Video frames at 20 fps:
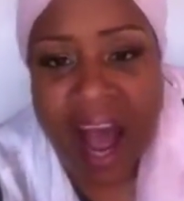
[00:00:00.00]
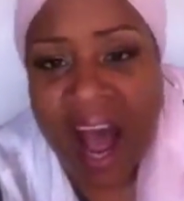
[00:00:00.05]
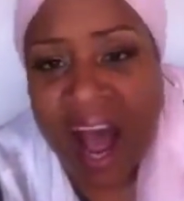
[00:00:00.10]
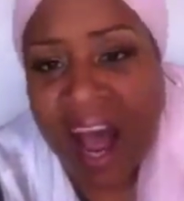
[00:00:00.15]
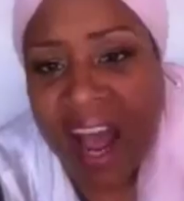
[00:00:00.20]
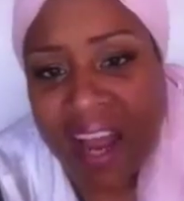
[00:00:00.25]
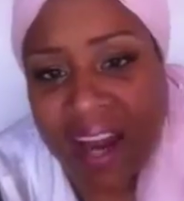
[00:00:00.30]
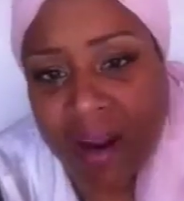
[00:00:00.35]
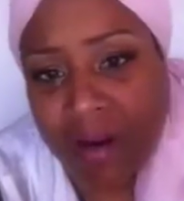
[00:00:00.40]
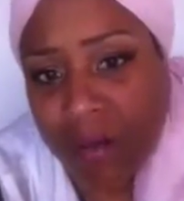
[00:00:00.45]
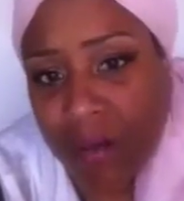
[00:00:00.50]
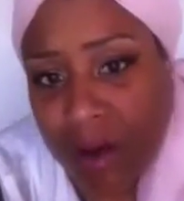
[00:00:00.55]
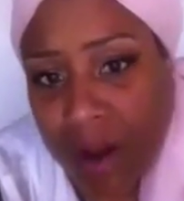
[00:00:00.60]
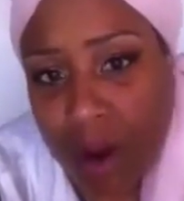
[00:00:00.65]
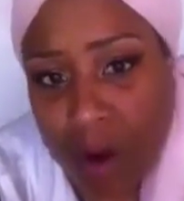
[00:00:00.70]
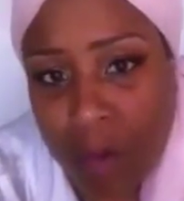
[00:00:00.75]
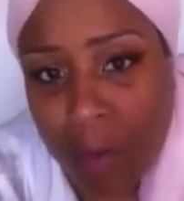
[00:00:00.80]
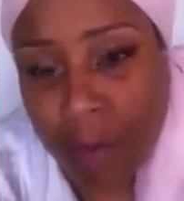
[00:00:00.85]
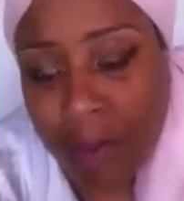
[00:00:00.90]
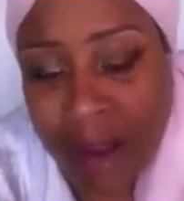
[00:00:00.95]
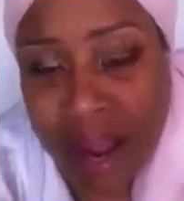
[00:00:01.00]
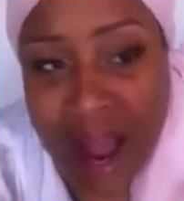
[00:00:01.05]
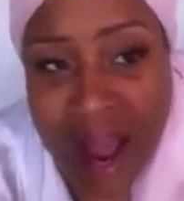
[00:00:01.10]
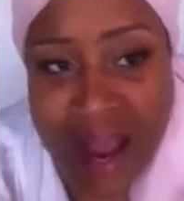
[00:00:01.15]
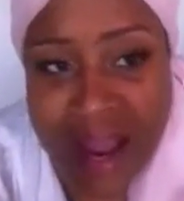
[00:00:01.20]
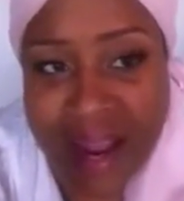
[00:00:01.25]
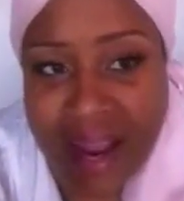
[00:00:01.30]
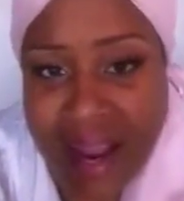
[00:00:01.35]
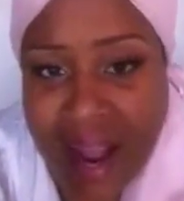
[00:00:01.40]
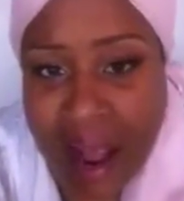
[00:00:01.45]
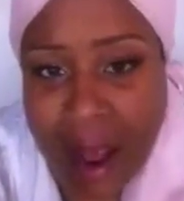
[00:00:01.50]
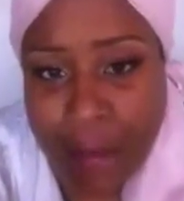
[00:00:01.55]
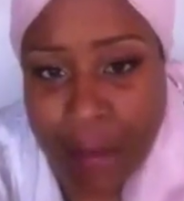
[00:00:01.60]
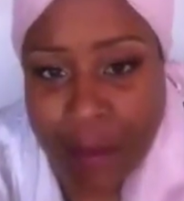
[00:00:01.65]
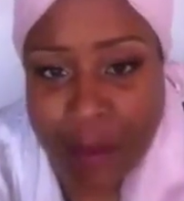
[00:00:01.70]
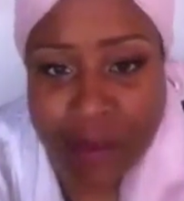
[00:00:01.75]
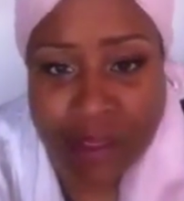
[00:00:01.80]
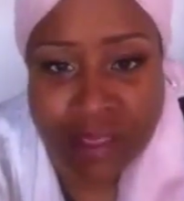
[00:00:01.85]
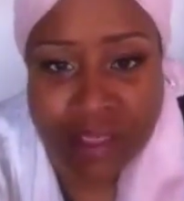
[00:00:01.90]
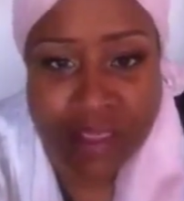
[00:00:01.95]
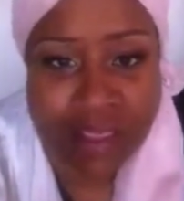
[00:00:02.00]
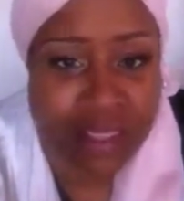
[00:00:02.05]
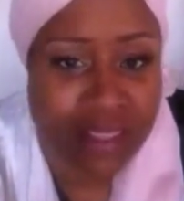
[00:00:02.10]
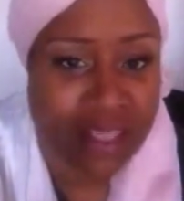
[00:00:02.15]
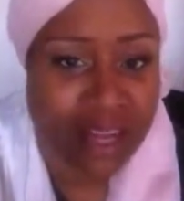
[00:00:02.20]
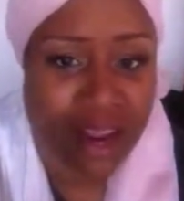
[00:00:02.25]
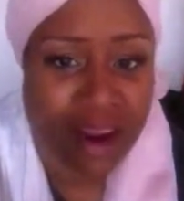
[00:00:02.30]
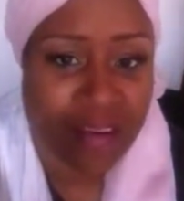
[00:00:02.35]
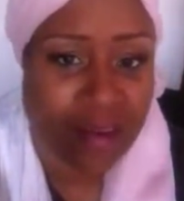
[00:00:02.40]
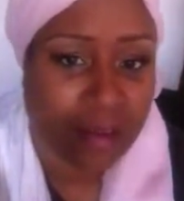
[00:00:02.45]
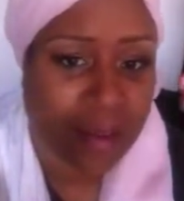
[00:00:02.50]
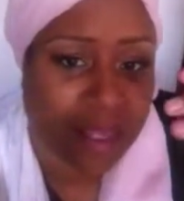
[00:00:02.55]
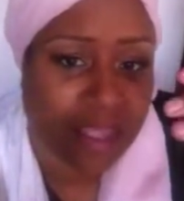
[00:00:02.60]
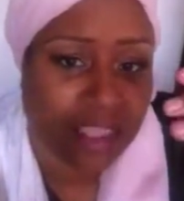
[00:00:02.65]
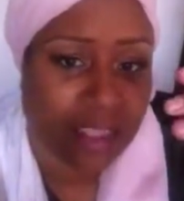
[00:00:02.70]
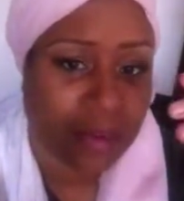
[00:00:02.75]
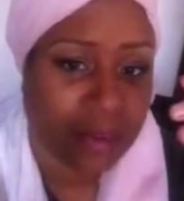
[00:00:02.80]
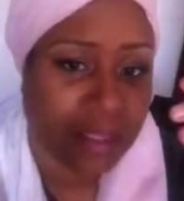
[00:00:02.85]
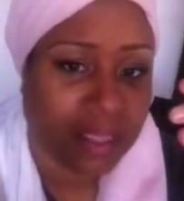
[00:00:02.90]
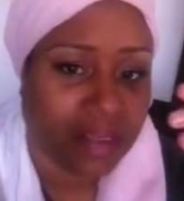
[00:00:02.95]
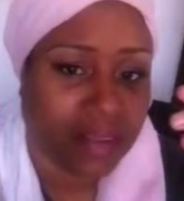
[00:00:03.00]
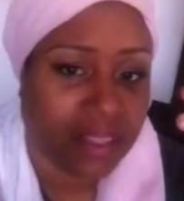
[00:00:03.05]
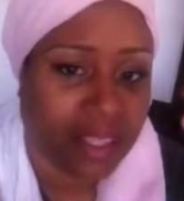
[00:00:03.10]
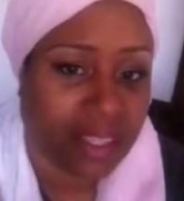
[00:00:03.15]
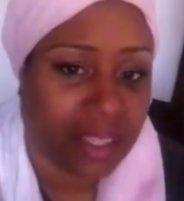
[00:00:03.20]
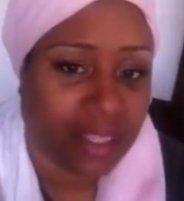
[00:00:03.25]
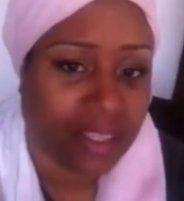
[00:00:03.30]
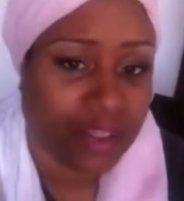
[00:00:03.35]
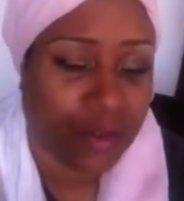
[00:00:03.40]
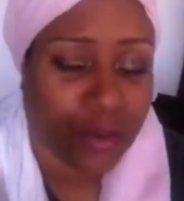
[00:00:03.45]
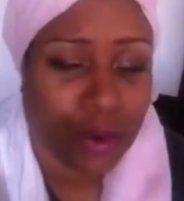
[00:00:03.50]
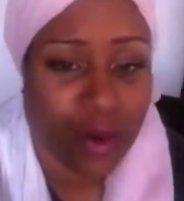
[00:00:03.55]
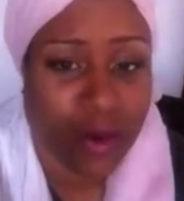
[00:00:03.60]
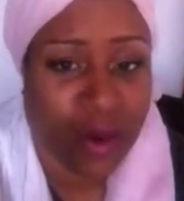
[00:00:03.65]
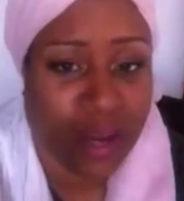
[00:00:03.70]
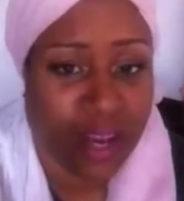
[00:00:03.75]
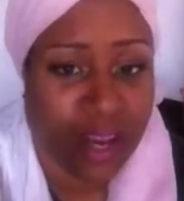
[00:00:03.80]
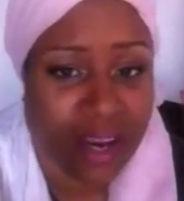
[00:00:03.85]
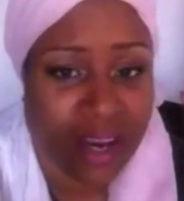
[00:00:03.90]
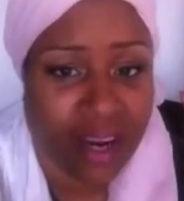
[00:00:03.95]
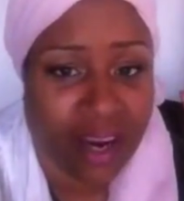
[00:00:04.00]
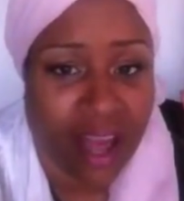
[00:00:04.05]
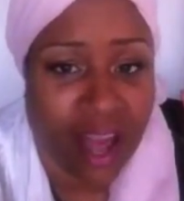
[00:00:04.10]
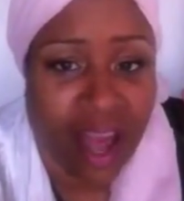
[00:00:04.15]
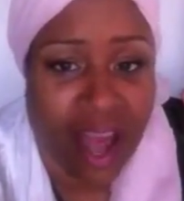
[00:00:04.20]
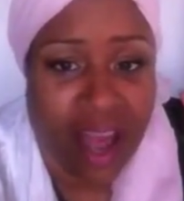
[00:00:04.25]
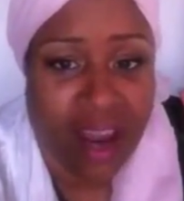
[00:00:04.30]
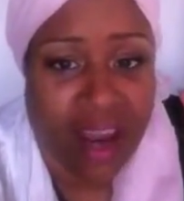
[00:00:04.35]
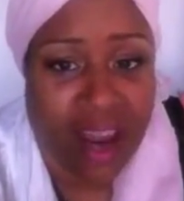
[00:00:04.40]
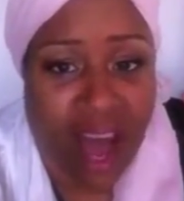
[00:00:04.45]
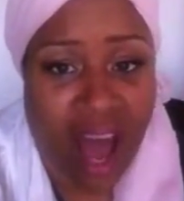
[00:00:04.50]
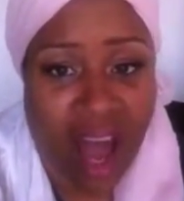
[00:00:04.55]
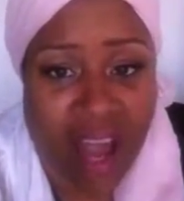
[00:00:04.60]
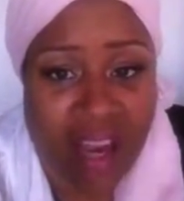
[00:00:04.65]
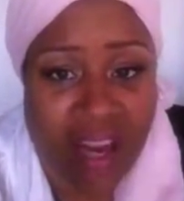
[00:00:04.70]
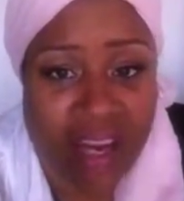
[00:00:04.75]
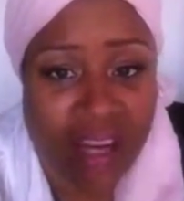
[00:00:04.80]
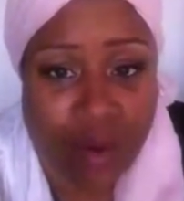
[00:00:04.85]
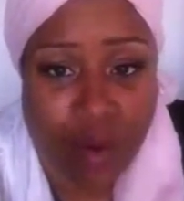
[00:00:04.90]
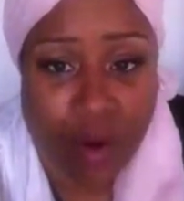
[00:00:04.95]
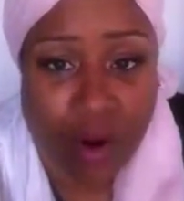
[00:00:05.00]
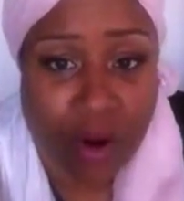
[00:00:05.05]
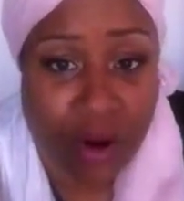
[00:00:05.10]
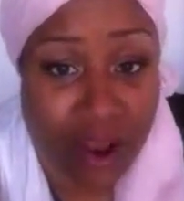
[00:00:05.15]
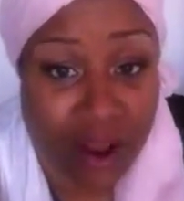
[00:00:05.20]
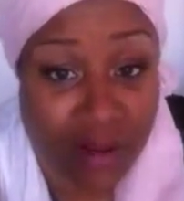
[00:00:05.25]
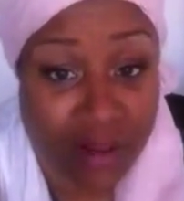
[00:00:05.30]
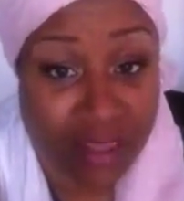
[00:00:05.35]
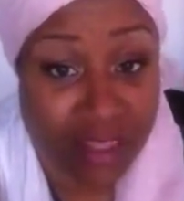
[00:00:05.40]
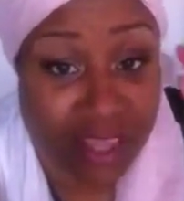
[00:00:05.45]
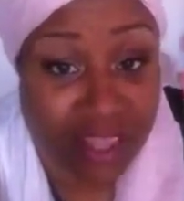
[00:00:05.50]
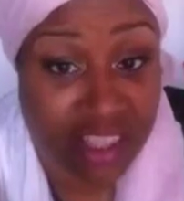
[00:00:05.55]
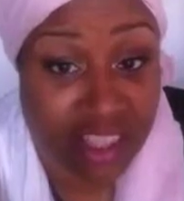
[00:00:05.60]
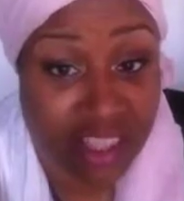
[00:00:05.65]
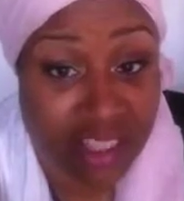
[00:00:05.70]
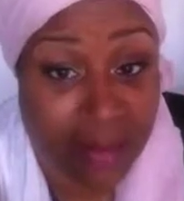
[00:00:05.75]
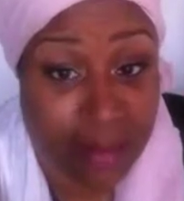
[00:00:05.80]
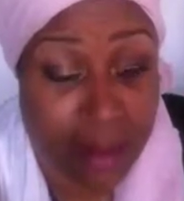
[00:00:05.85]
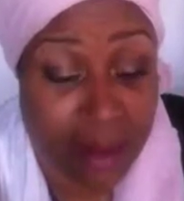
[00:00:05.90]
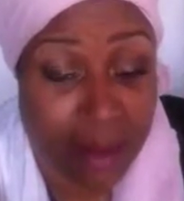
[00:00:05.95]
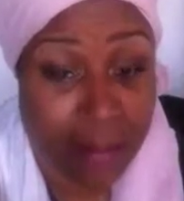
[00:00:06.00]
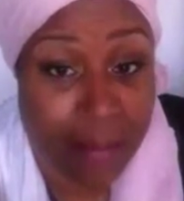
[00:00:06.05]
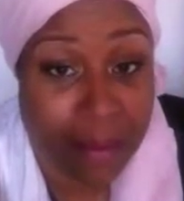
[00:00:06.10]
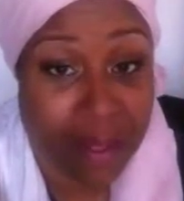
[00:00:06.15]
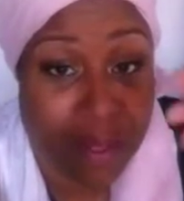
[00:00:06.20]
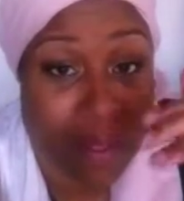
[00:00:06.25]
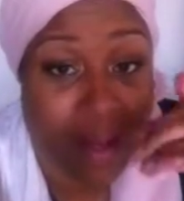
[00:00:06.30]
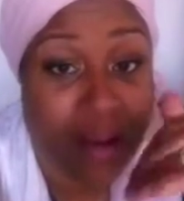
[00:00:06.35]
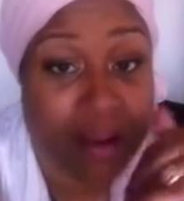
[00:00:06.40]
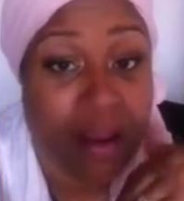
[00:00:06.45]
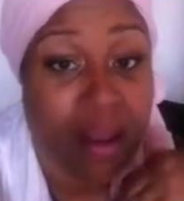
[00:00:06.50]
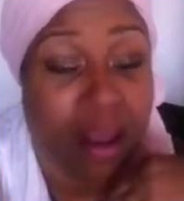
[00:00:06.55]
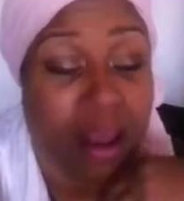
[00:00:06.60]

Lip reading: I don't know, but I personally think that everybody should be living in Israel and not anywhere else. That's just my opinion.